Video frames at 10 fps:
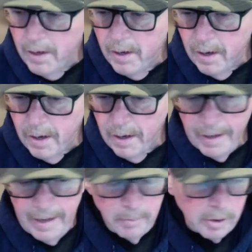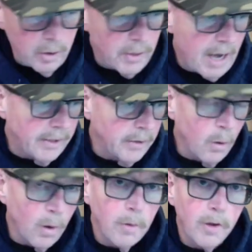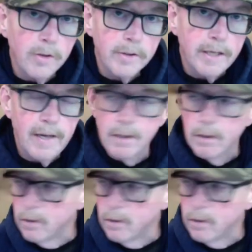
uh, it'll go down to normal. Again, a little